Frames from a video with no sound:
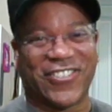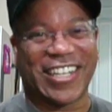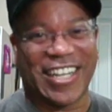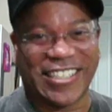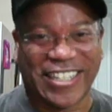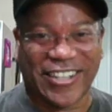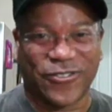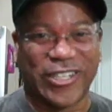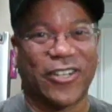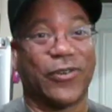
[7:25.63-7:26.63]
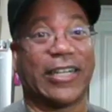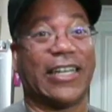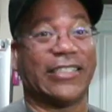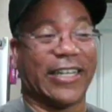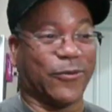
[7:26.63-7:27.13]
One guy's named Will, one
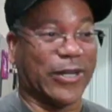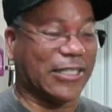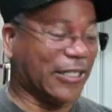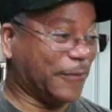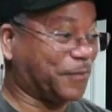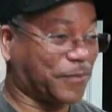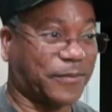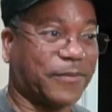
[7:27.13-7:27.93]
guy's named Wesley.